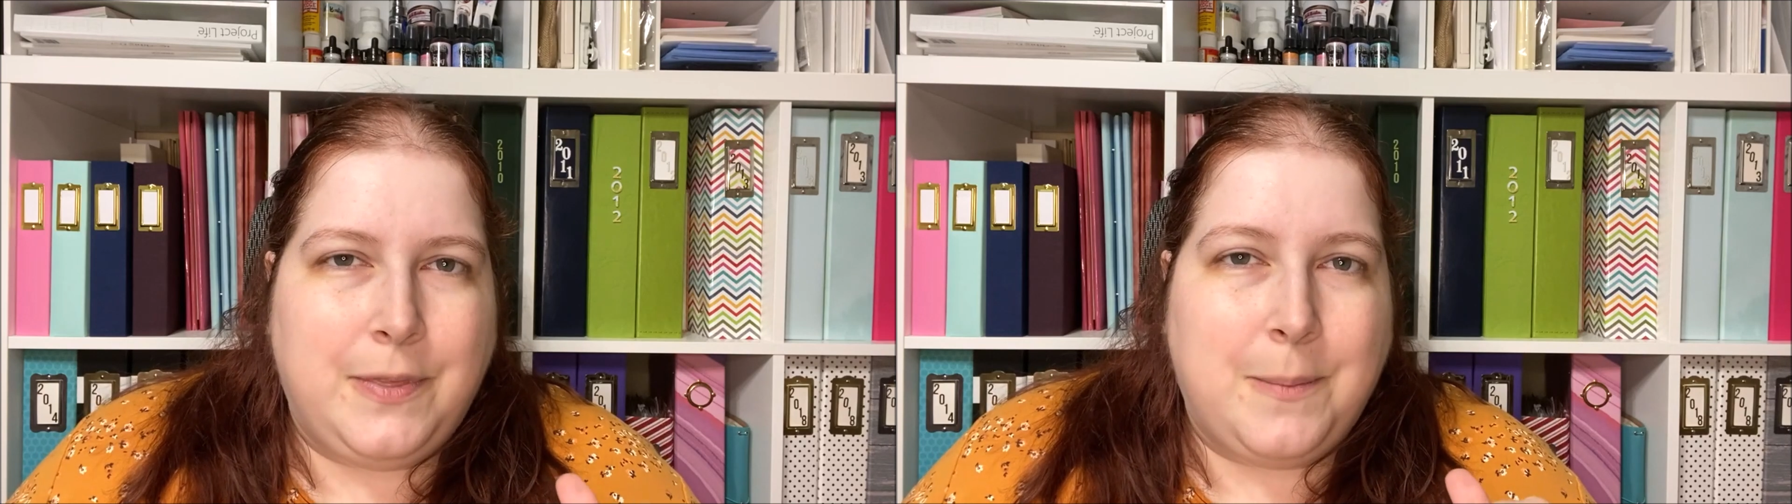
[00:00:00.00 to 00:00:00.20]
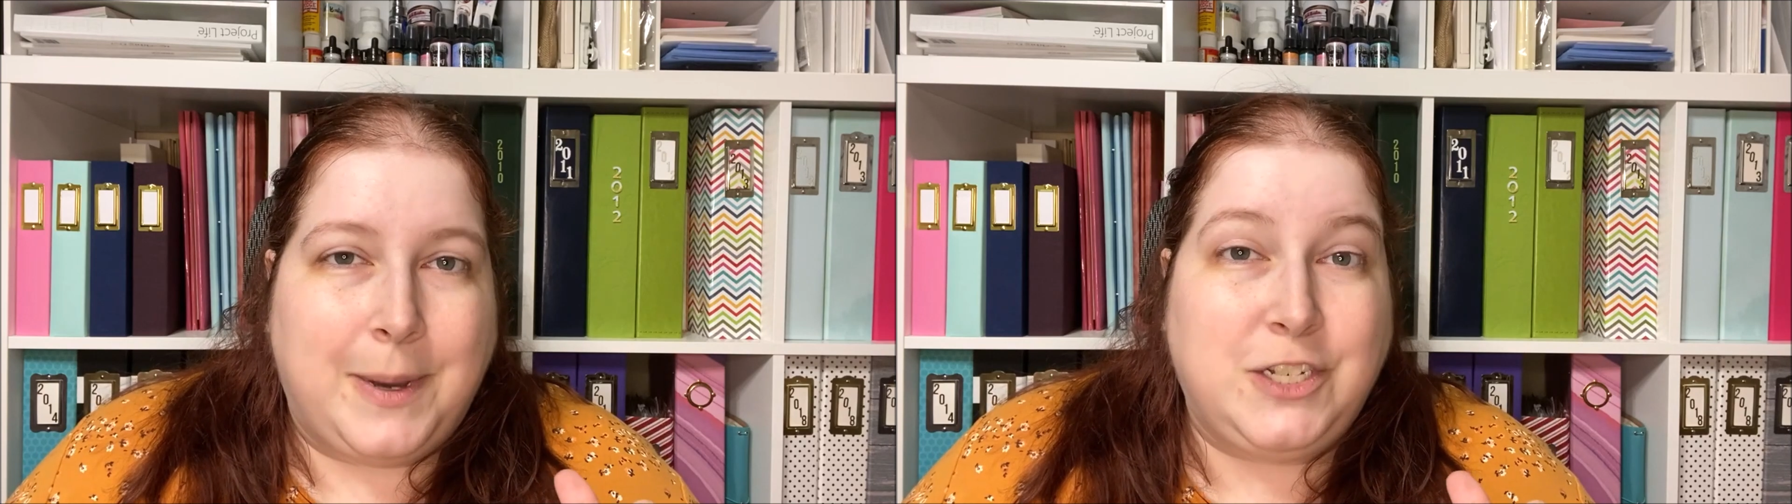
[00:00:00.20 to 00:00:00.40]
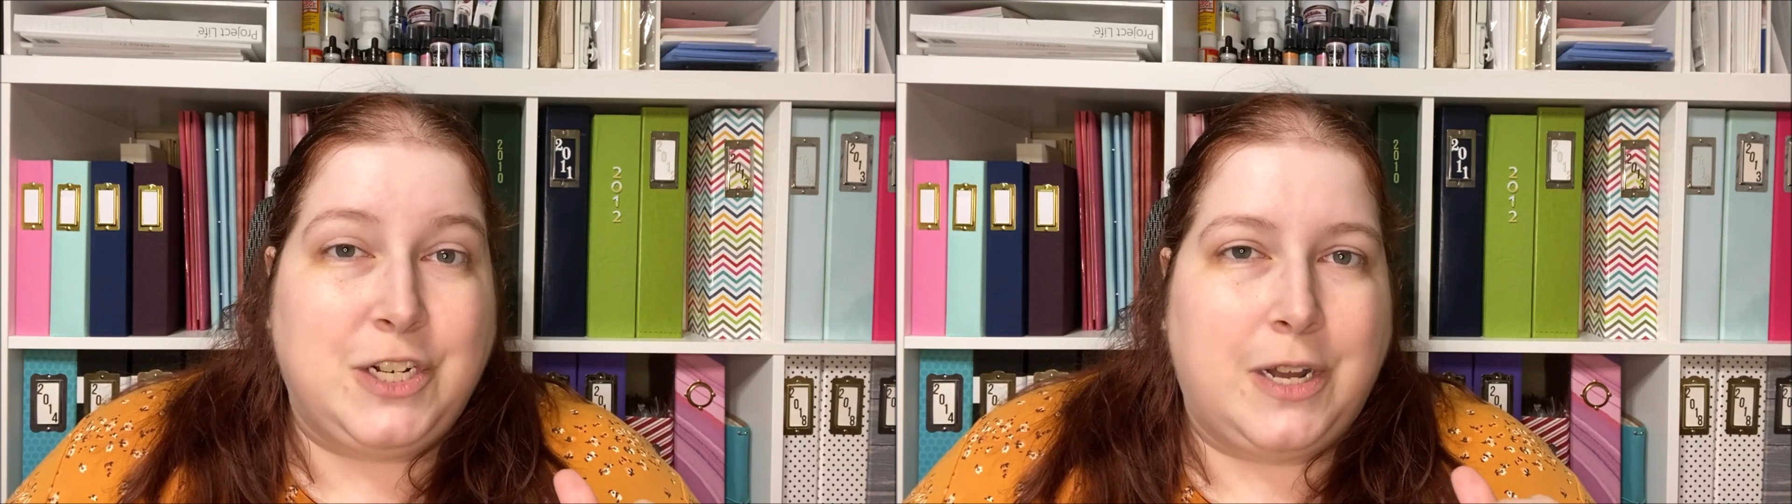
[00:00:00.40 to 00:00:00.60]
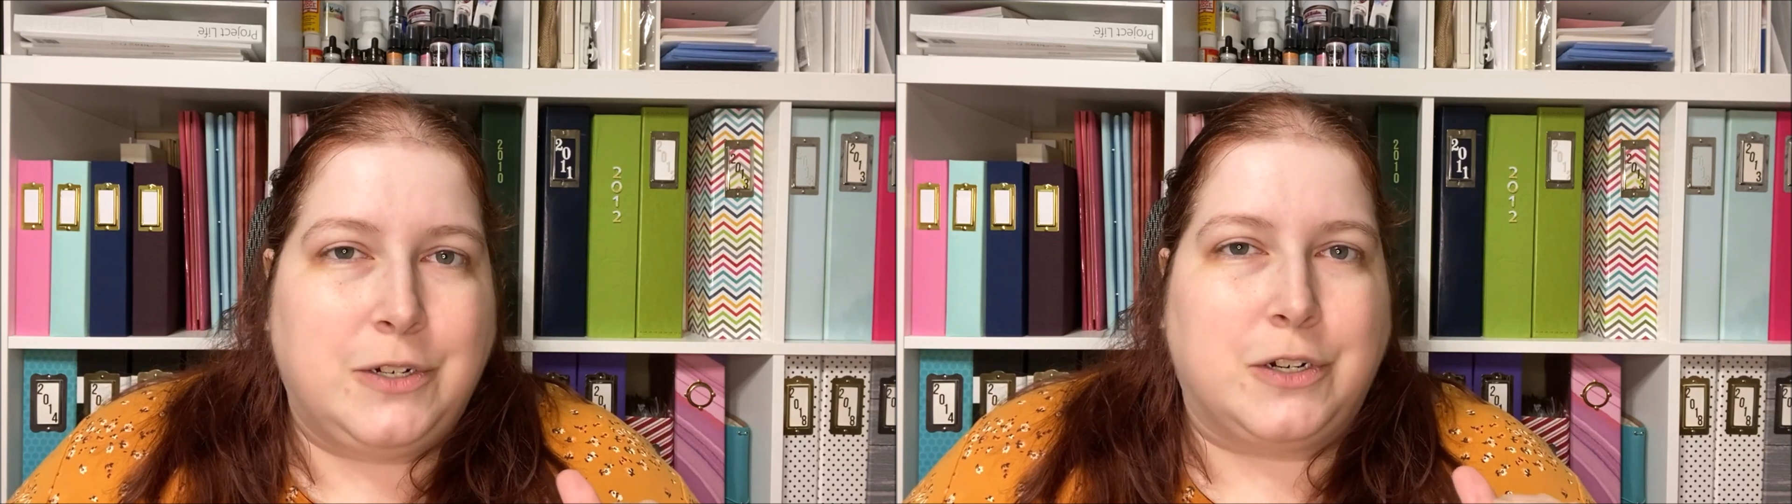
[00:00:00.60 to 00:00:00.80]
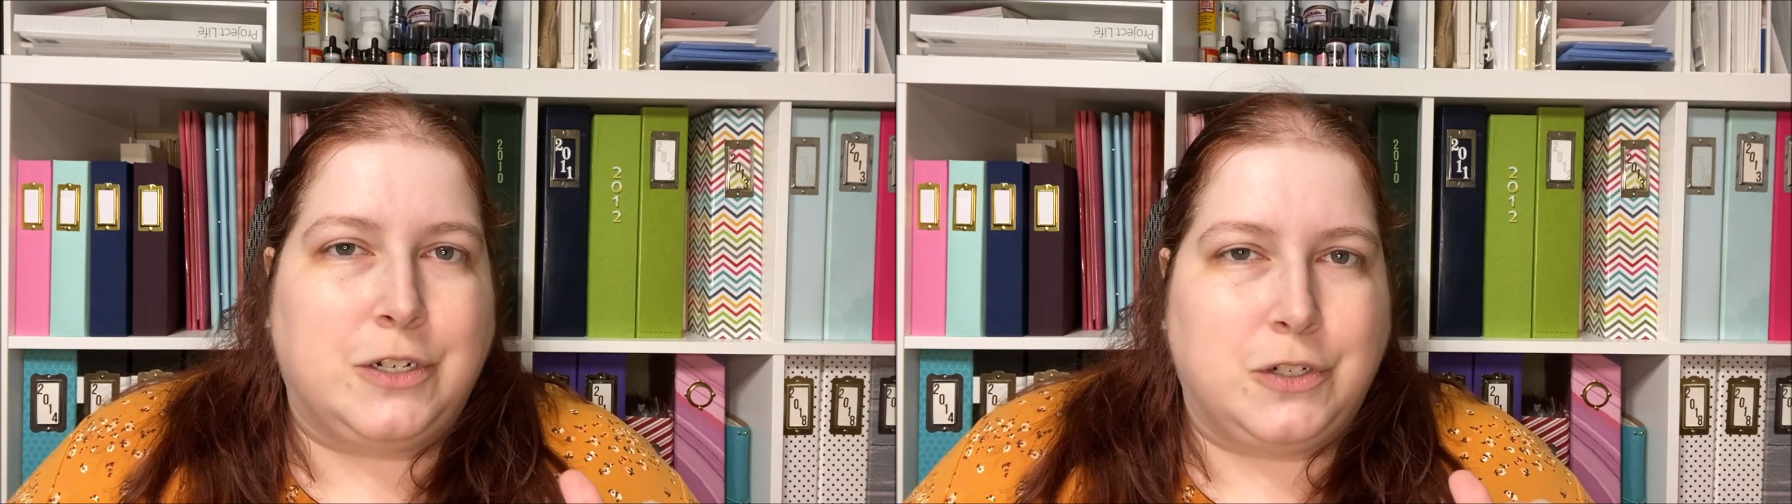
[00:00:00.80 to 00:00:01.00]
the budget
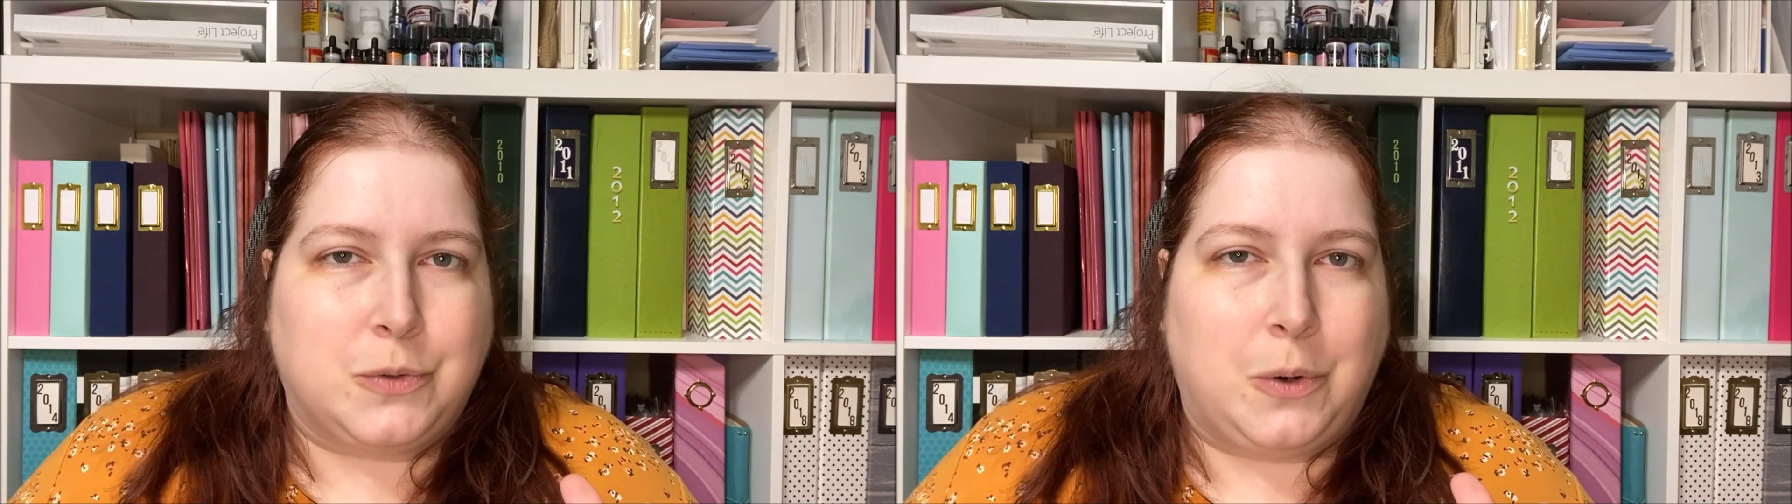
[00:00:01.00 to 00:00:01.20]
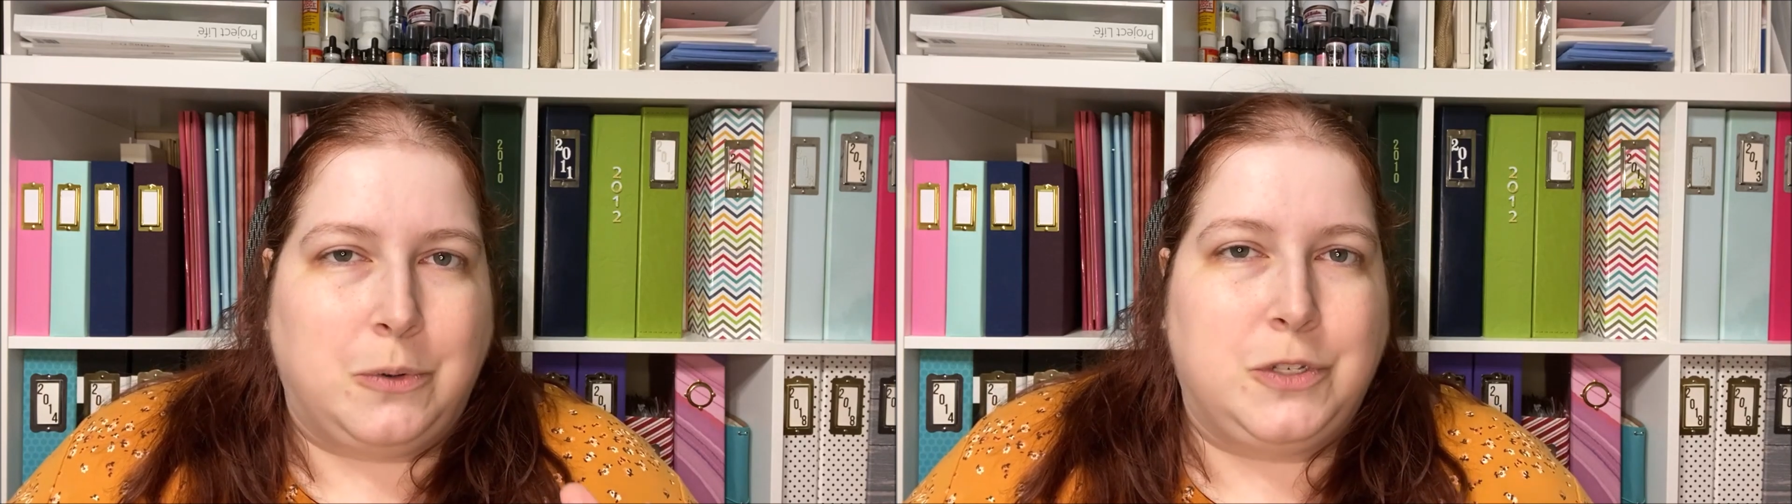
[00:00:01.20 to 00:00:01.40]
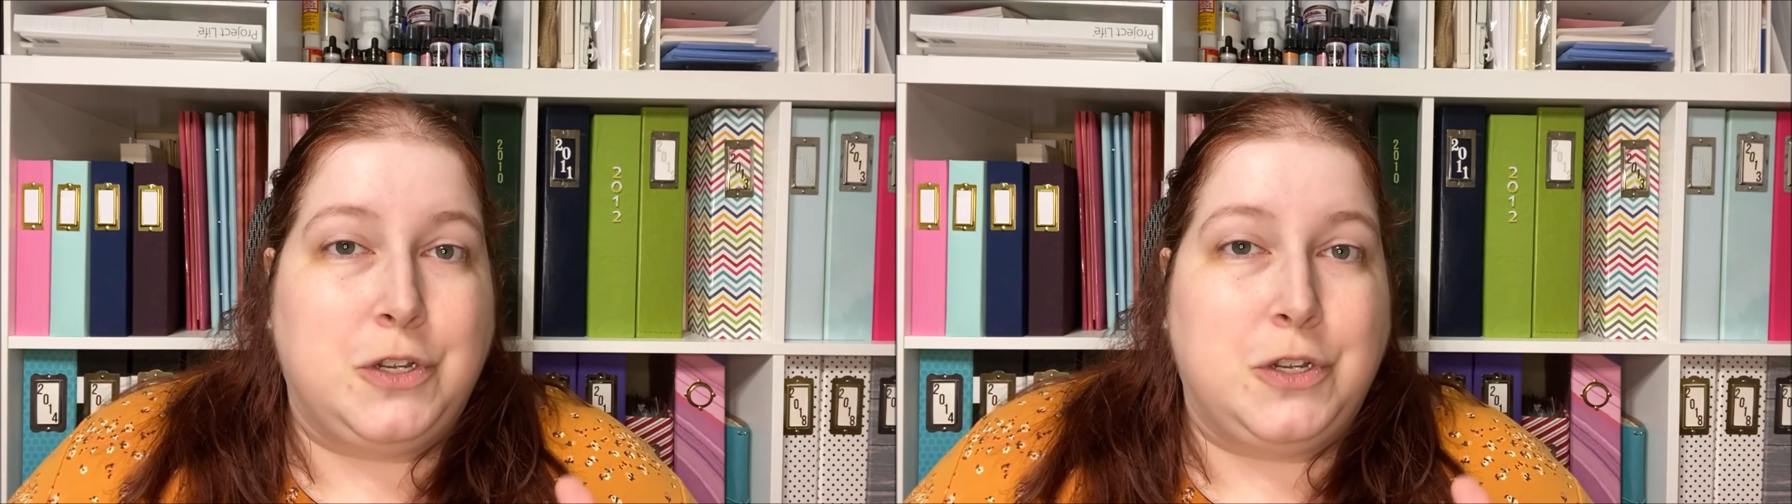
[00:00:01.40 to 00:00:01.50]
under control,